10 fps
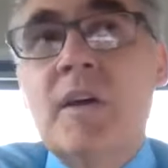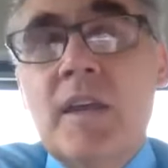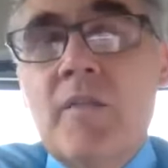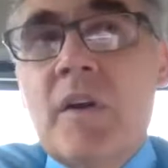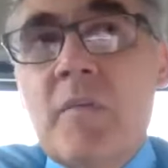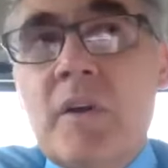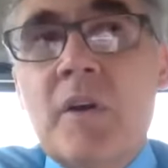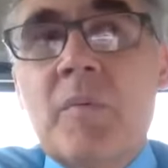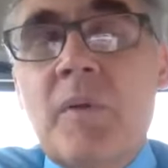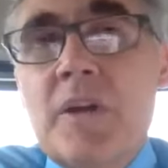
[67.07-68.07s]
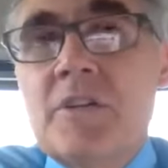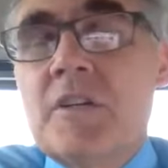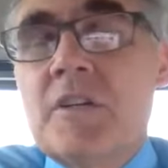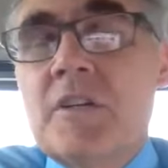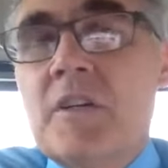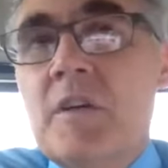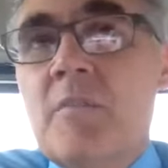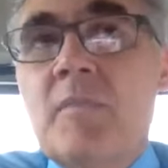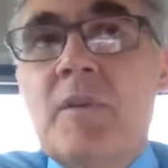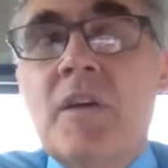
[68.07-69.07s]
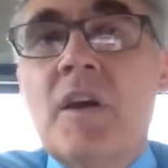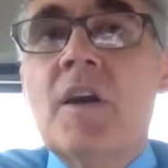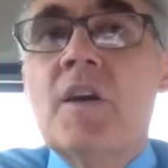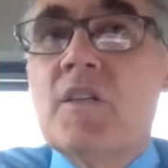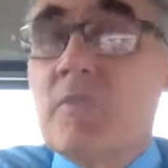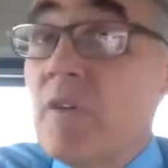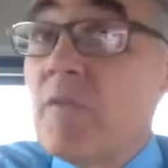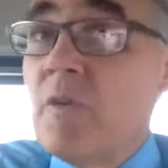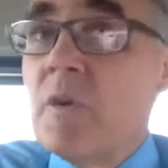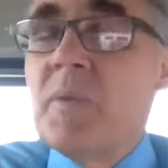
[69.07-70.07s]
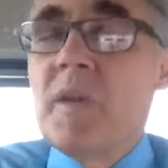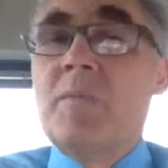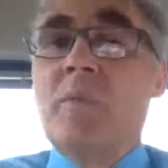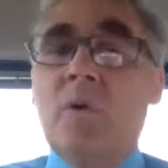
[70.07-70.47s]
Even on a bigger project, it might be 3 or 4 people,